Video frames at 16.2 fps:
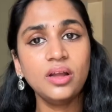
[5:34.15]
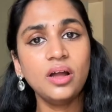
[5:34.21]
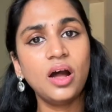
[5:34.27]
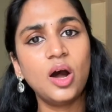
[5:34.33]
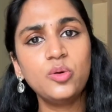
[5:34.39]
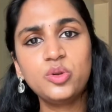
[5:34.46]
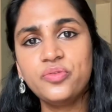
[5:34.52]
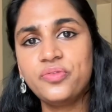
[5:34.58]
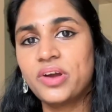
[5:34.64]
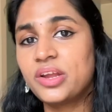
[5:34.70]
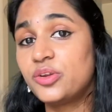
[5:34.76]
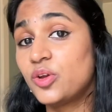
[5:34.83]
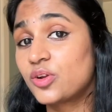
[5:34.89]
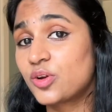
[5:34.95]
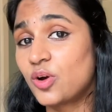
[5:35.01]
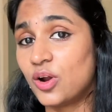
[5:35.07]
How to find
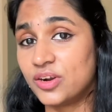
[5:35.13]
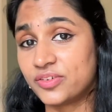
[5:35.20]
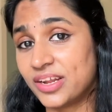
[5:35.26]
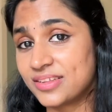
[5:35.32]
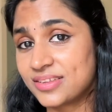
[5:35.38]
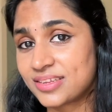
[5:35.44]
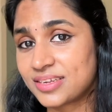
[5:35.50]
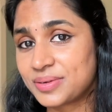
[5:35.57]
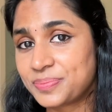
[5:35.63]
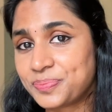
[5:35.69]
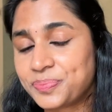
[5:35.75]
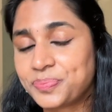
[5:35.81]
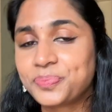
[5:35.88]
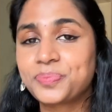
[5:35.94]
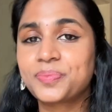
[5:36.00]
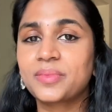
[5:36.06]
your contrast?
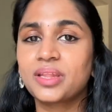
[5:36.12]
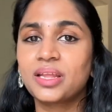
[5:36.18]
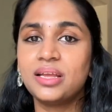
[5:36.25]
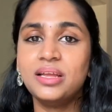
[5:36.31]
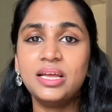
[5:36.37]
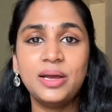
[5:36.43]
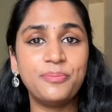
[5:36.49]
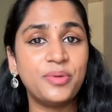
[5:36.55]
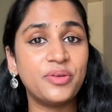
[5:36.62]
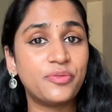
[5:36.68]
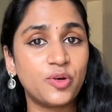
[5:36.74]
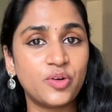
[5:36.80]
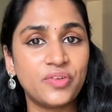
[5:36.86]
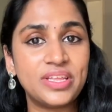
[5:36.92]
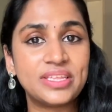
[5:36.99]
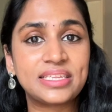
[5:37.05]
Before
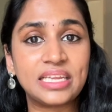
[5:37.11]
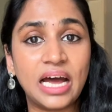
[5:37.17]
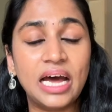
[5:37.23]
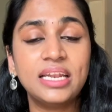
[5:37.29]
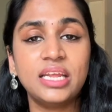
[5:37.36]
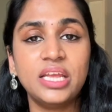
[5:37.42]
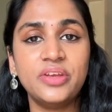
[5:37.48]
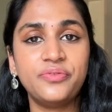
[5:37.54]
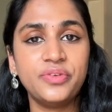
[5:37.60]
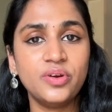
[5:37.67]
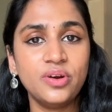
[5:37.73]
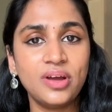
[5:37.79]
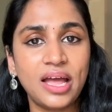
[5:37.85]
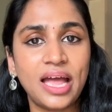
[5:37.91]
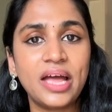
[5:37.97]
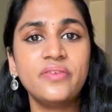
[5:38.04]
we start, if you
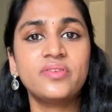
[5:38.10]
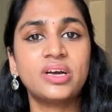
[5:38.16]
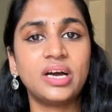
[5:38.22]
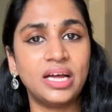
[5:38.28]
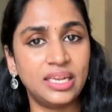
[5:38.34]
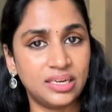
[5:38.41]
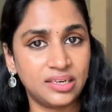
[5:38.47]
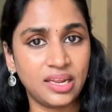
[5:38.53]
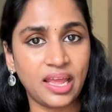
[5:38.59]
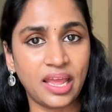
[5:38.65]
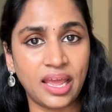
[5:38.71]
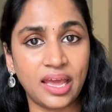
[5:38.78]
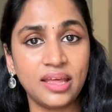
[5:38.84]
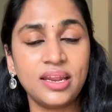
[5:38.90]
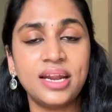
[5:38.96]
have colored hair,